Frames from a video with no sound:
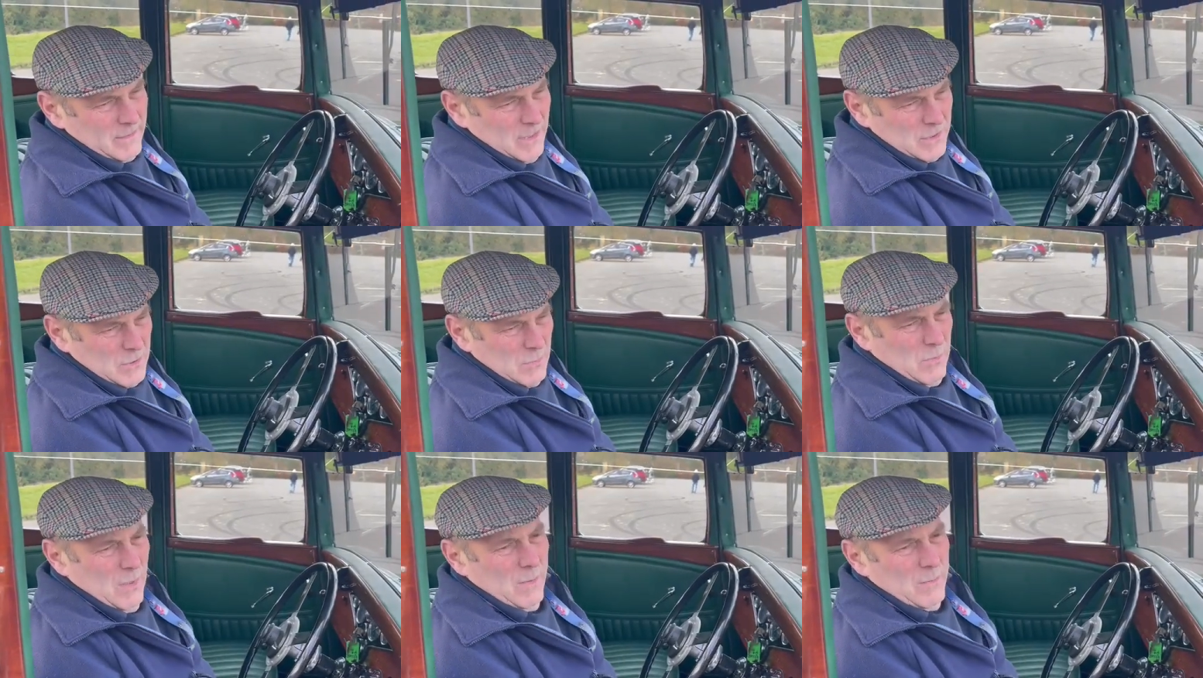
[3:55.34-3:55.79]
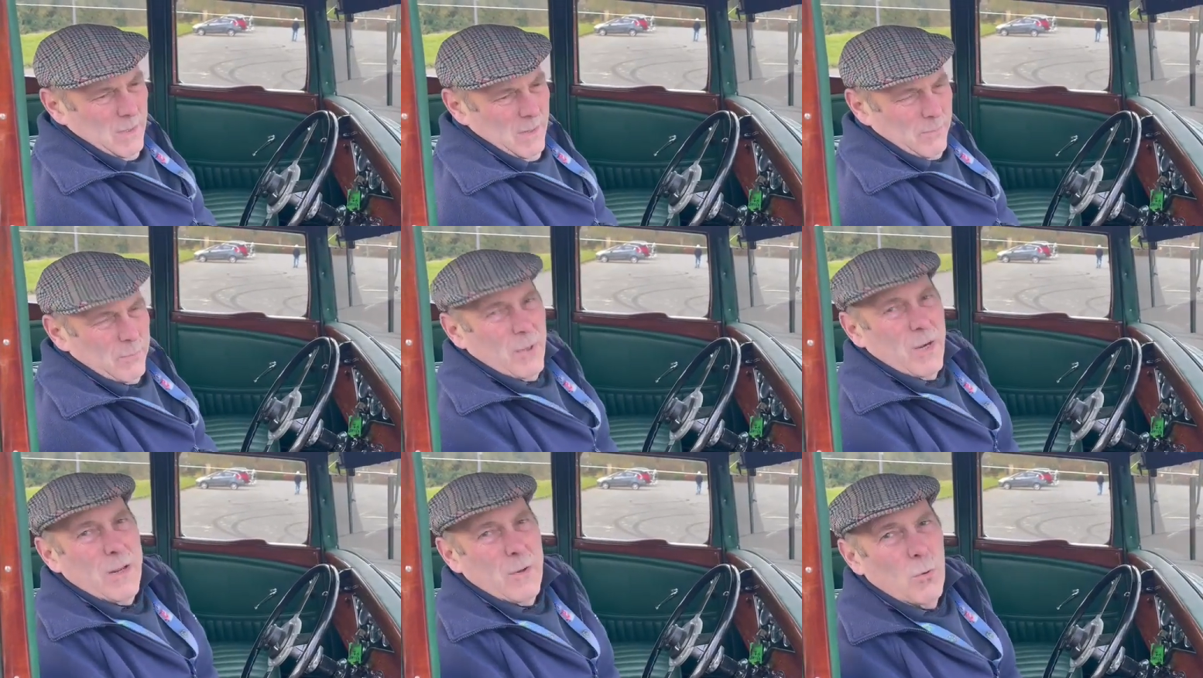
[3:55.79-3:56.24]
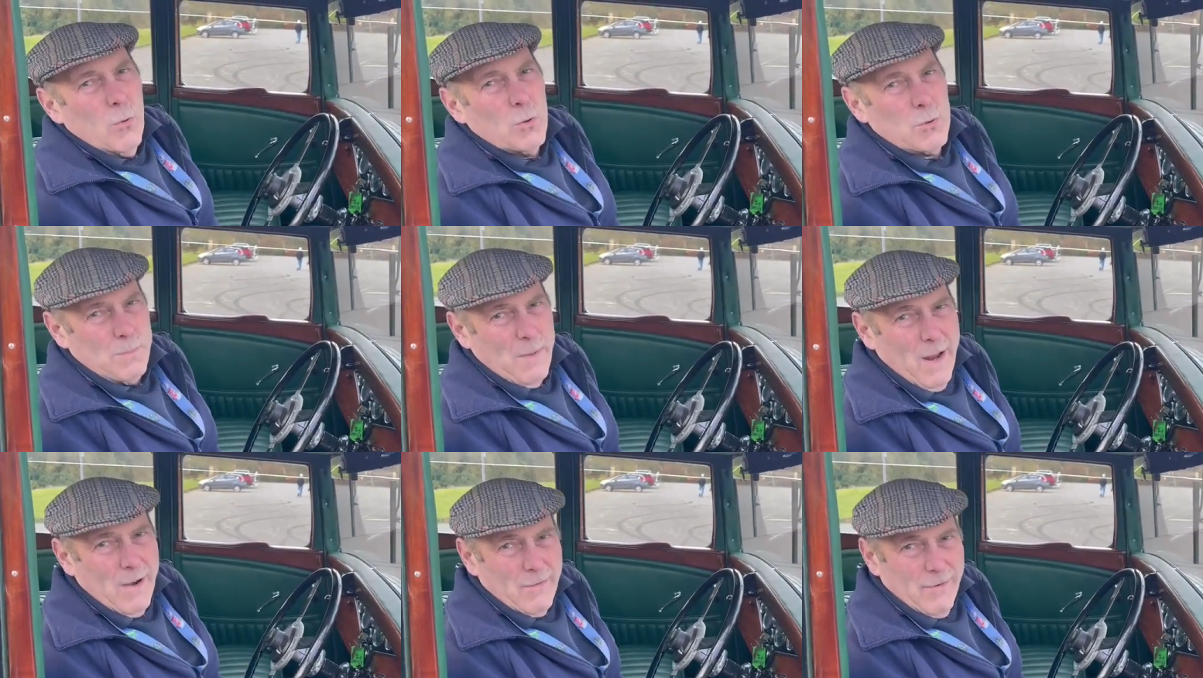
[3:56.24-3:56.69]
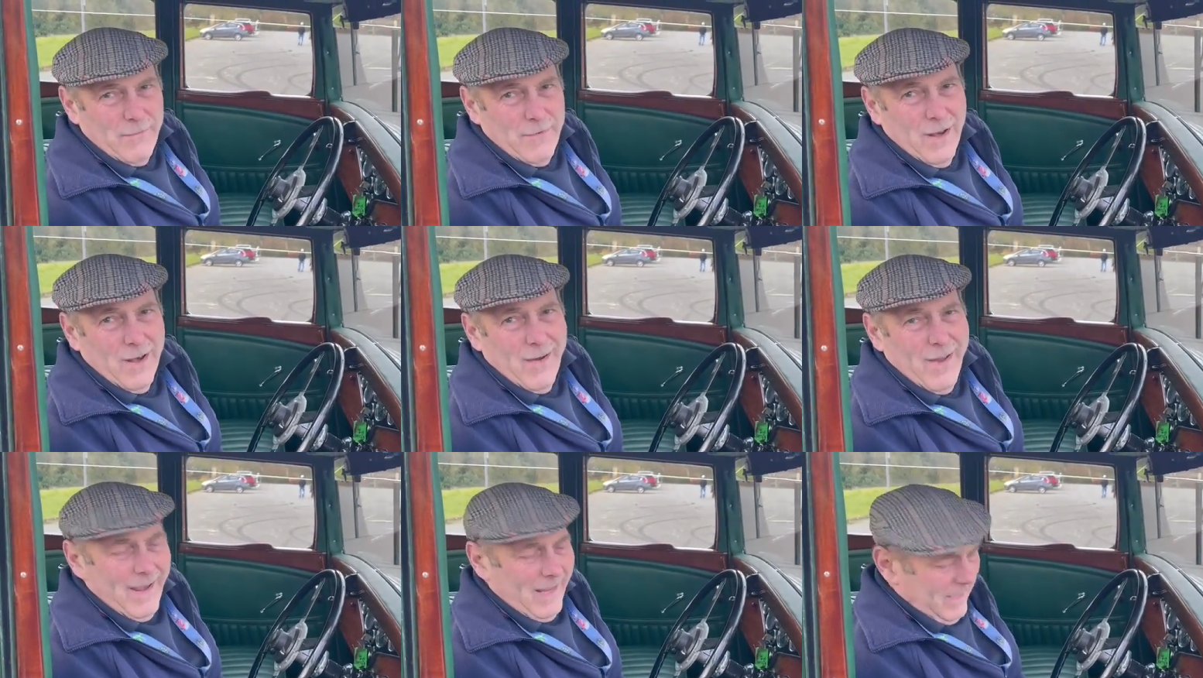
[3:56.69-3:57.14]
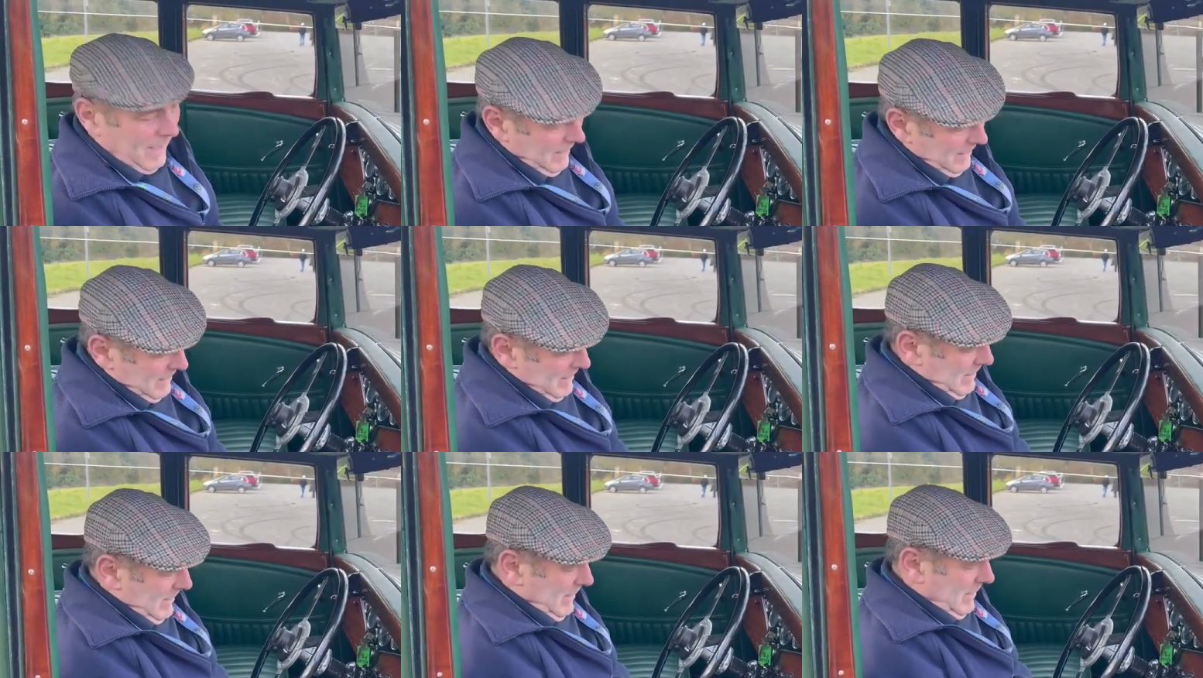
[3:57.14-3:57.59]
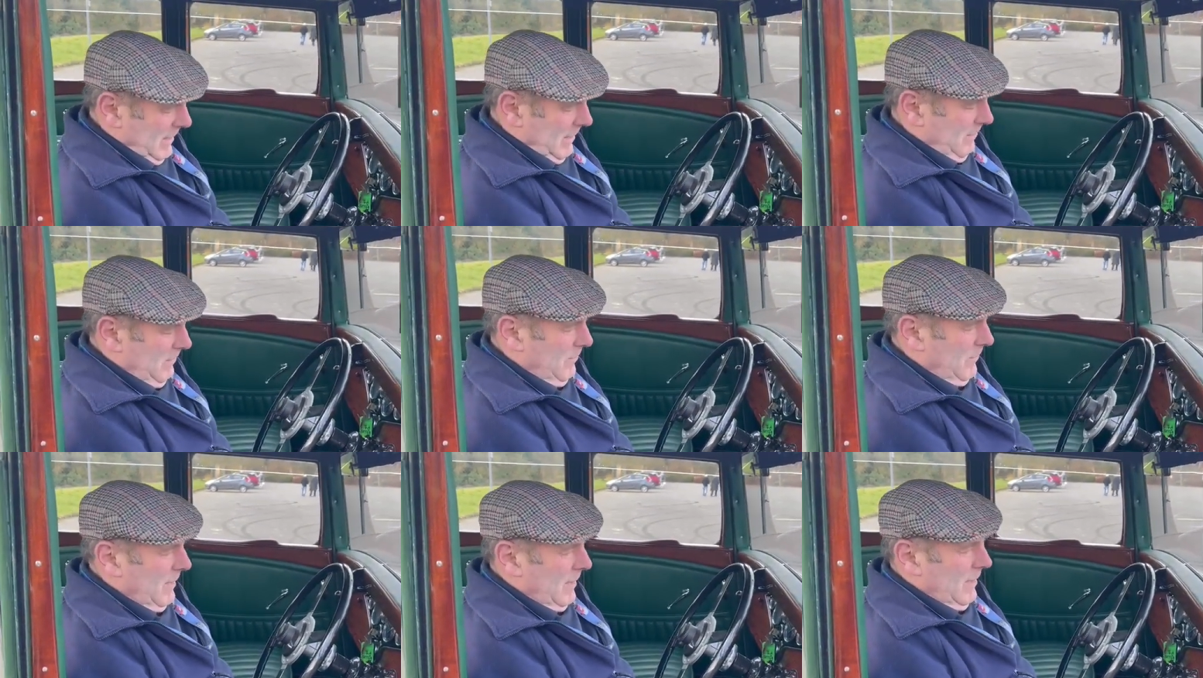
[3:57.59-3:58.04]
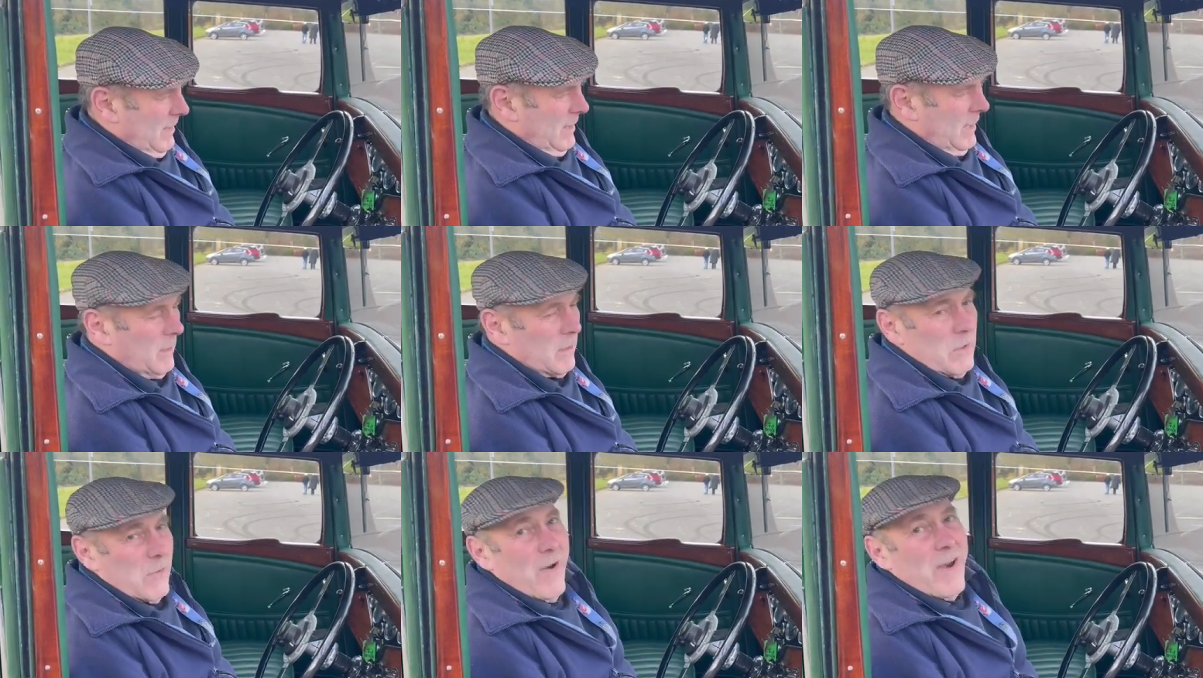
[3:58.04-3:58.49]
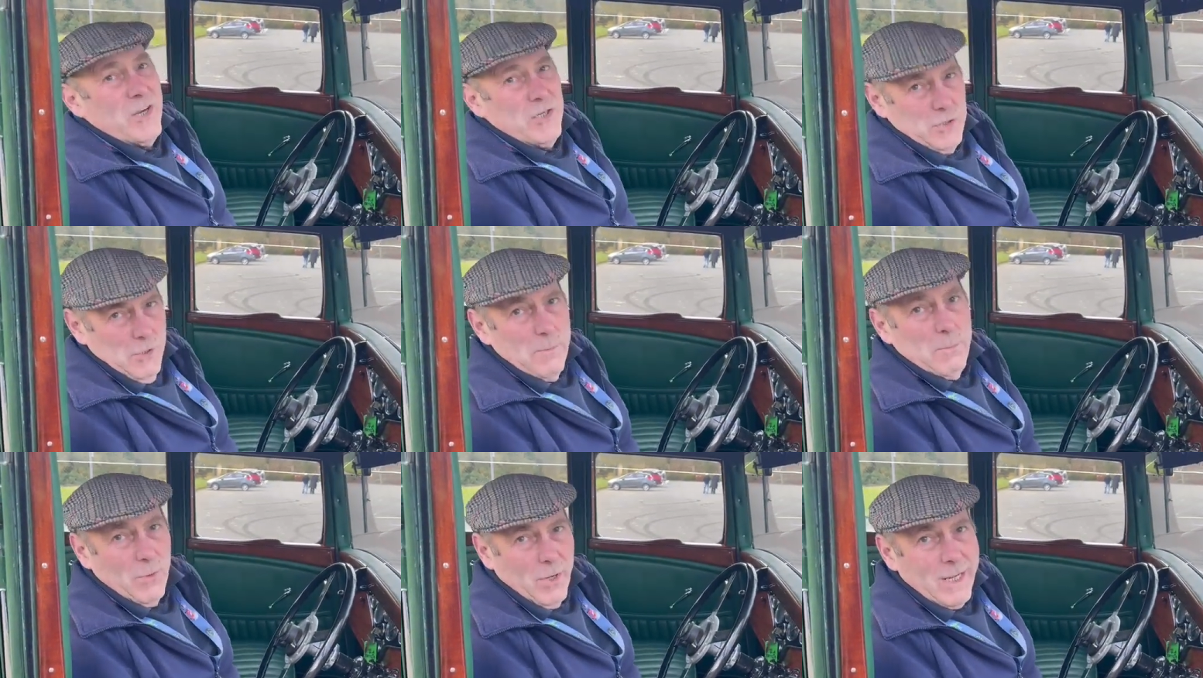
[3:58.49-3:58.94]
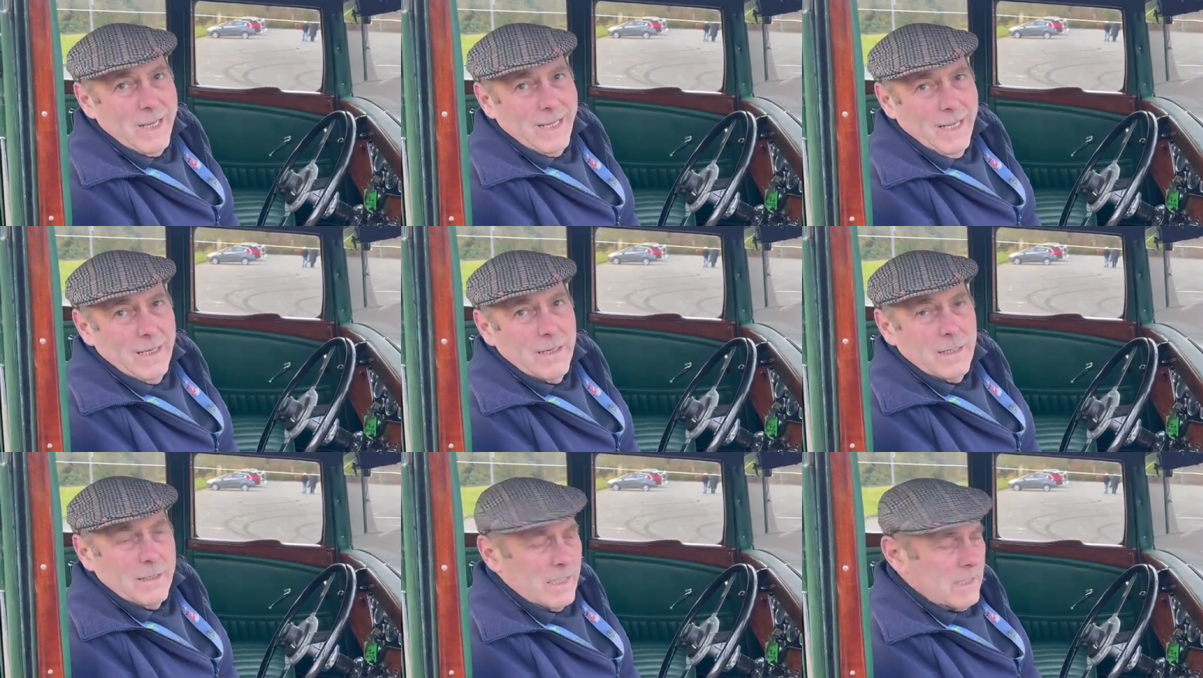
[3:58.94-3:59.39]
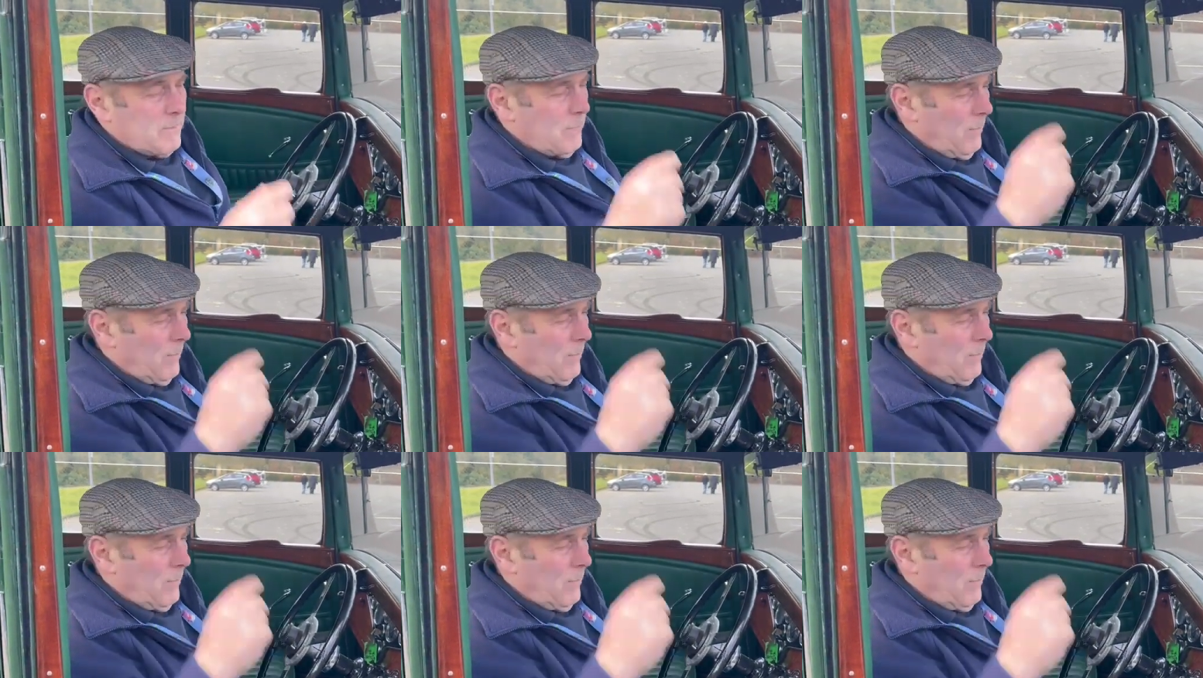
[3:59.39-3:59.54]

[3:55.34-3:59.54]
does away with your brake horsepower, if you like. You know, your engine braking. That's